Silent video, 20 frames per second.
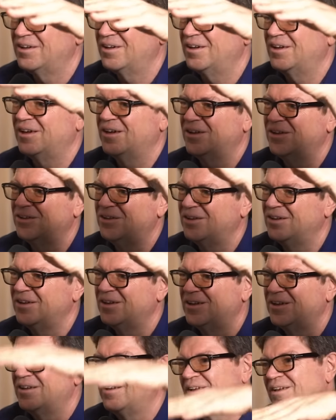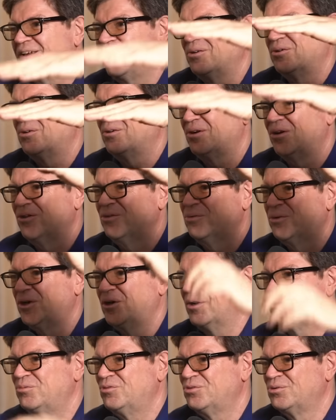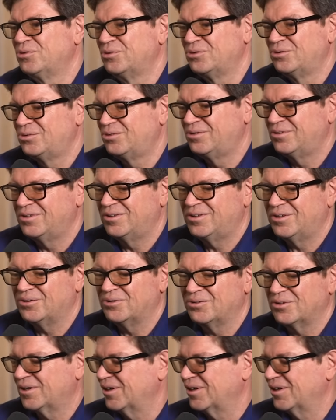and you know, all the way up to you know,